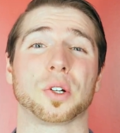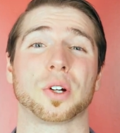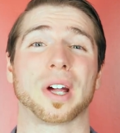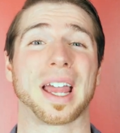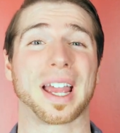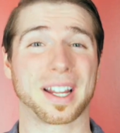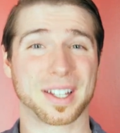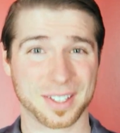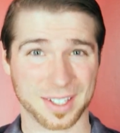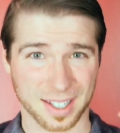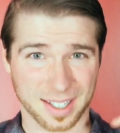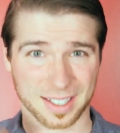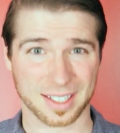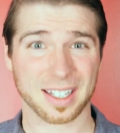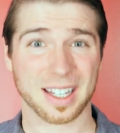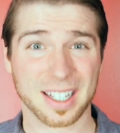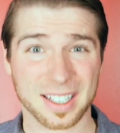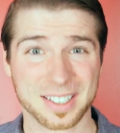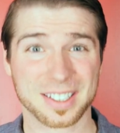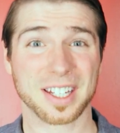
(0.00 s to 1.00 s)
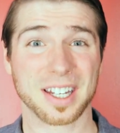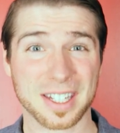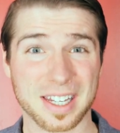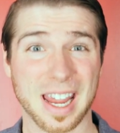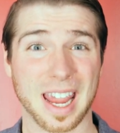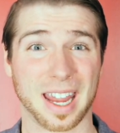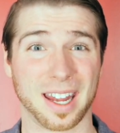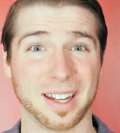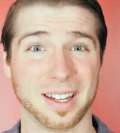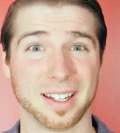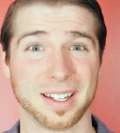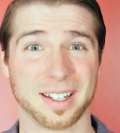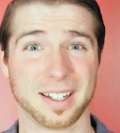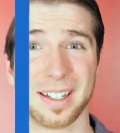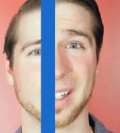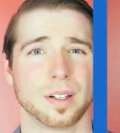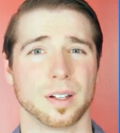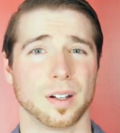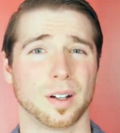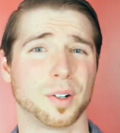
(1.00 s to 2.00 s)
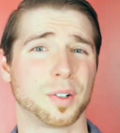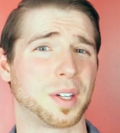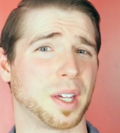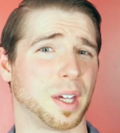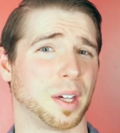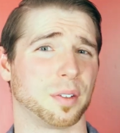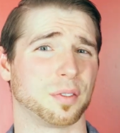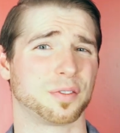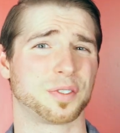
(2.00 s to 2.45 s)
your accent today. Okay,